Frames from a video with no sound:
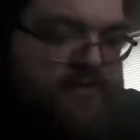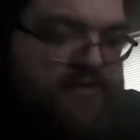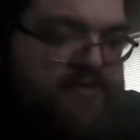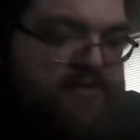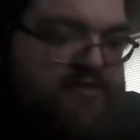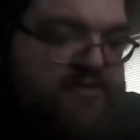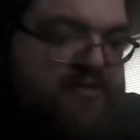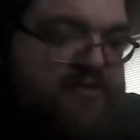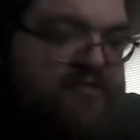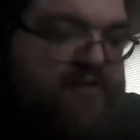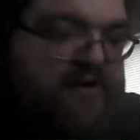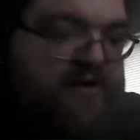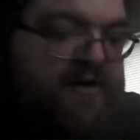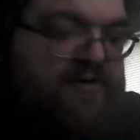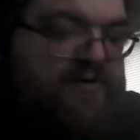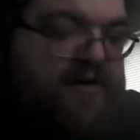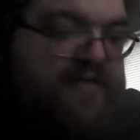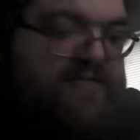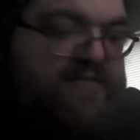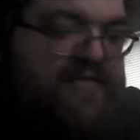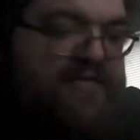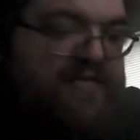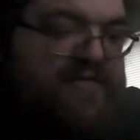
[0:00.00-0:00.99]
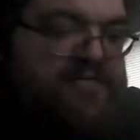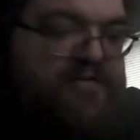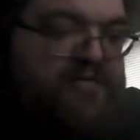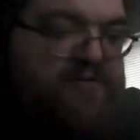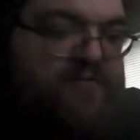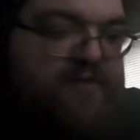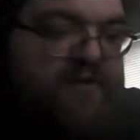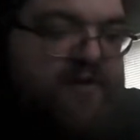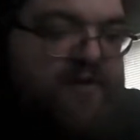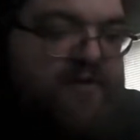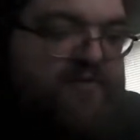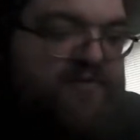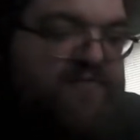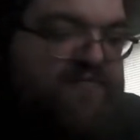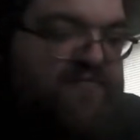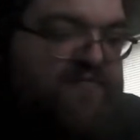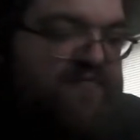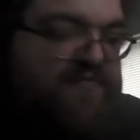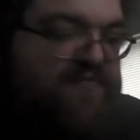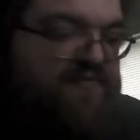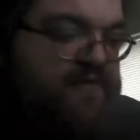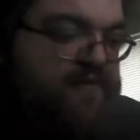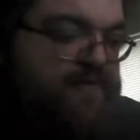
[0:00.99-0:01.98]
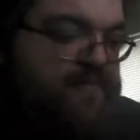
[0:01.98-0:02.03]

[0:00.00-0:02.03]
So the modernization of